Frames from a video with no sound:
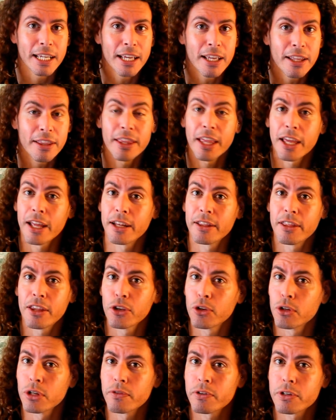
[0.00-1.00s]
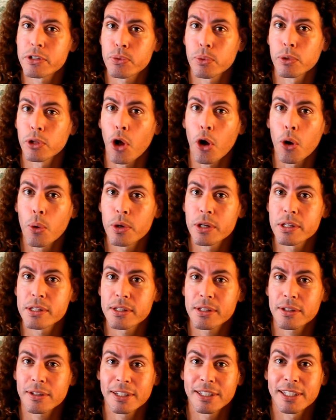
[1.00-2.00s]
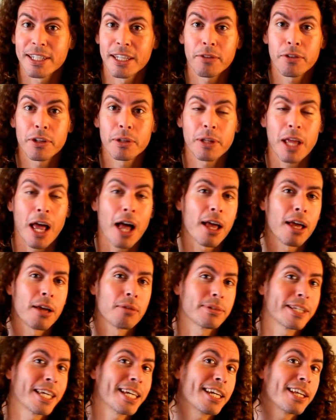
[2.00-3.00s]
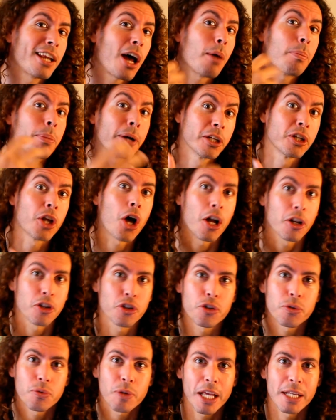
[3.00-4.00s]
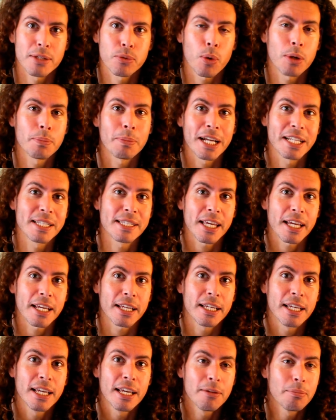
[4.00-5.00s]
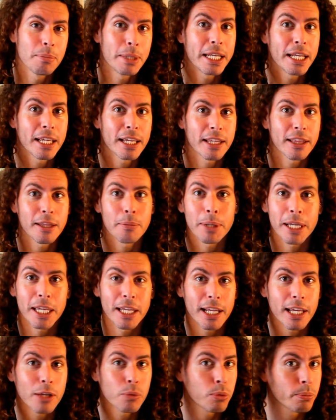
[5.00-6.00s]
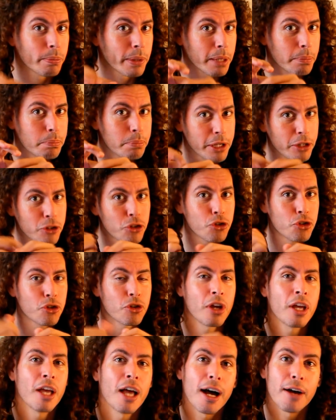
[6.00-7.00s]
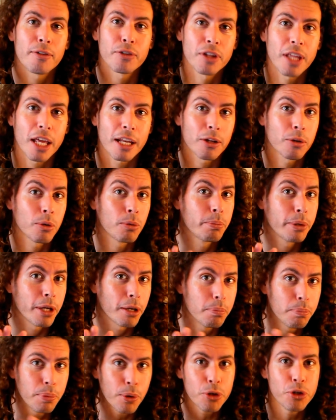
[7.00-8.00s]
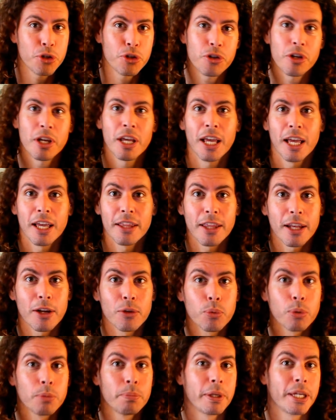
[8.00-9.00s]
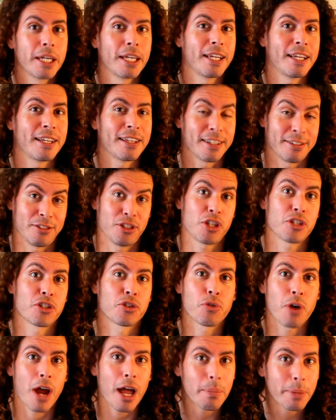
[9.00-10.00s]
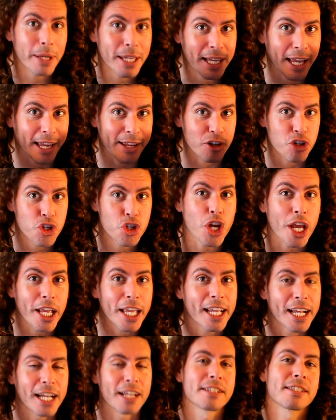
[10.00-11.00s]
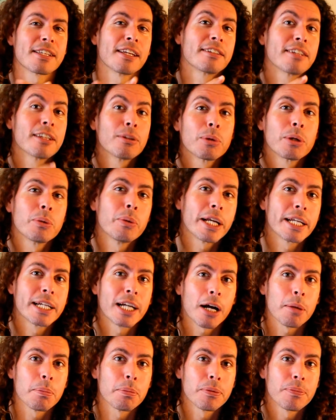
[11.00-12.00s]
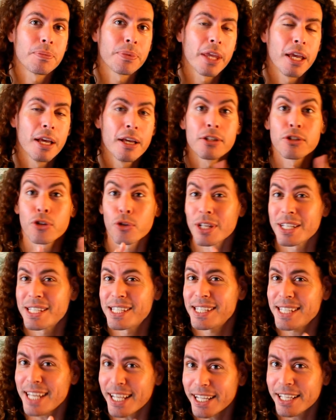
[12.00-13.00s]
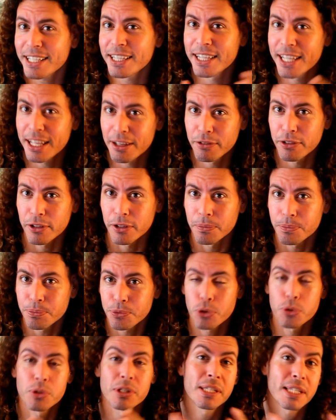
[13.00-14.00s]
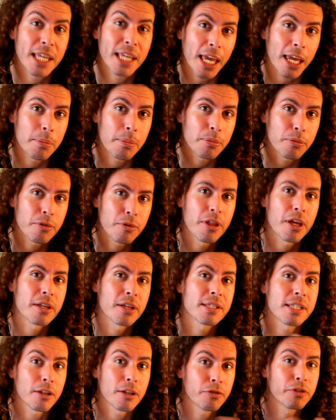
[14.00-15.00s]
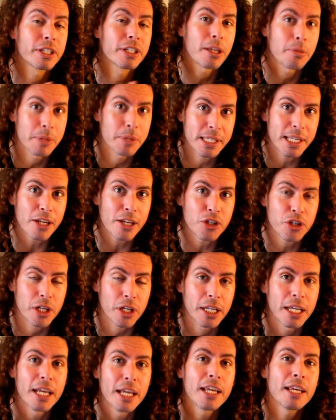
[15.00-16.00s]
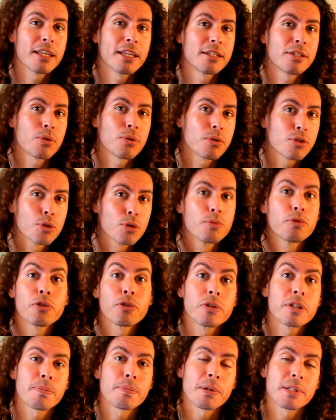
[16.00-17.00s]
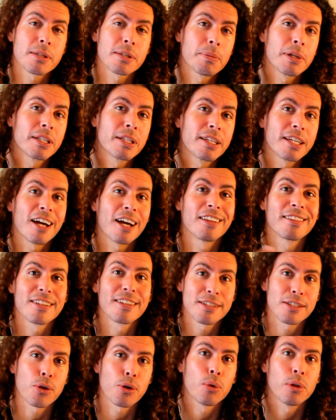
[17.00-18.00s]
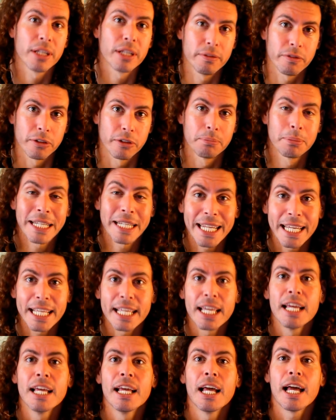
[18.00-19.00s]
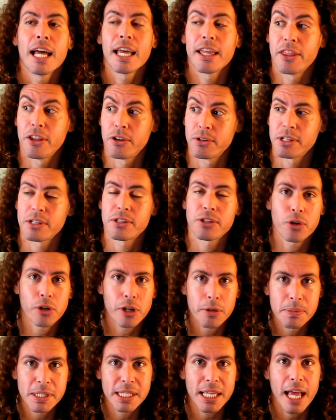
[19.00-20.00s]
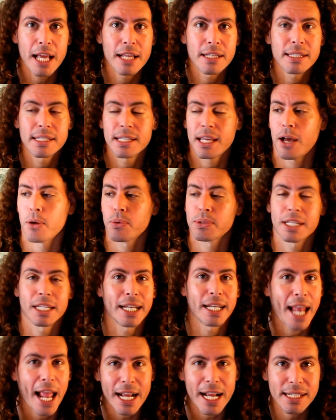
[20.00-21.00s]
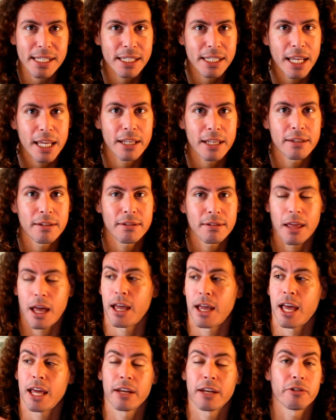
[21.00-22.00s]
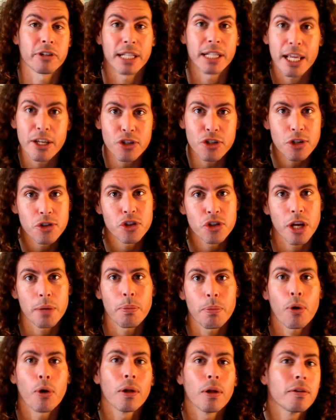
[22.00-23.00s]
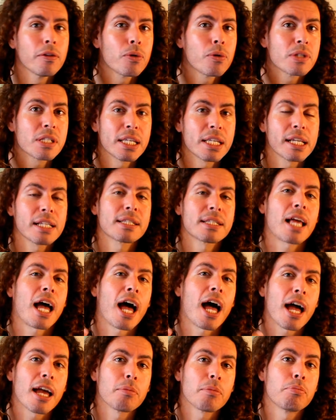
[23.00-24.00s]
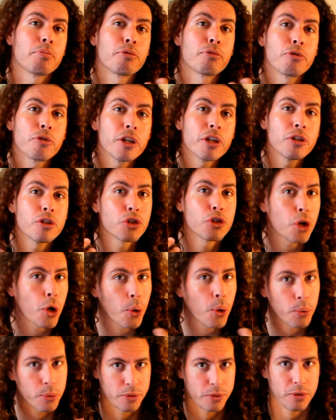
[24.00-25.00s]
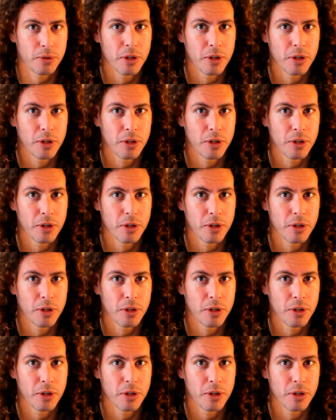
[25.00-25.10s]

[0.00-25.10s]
then the universe will always kick it up a notch, as one might say. Meaning in the beginning it will be a pinch, after that it will be a push, and then it will be just grabbing and shaking us until we wake up. So the second level to escape the self-victimization is to assume full responsibility on the soul level, meaning there's a circumstance, I was in an accident, I had a relationship, all those things I pre-chose